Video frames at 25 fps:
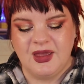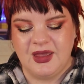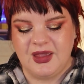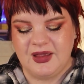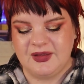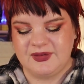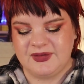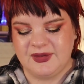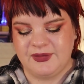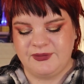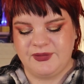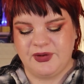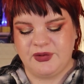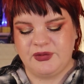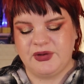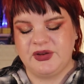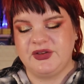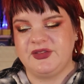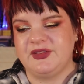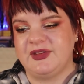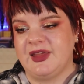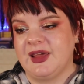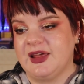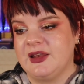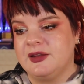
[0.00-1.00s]
It's a very
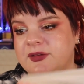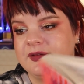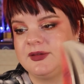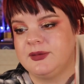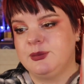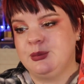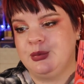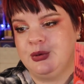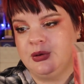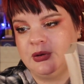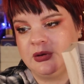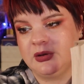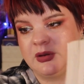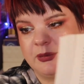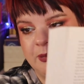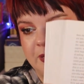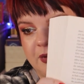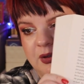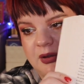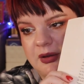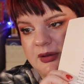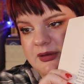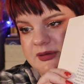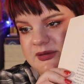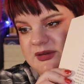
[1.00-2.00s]
dense book
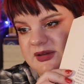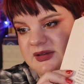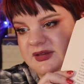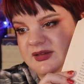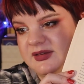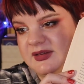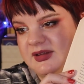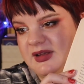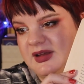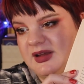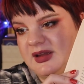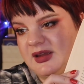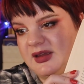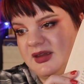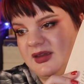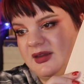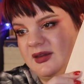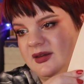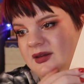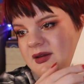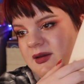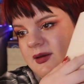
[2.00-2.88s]
because it's like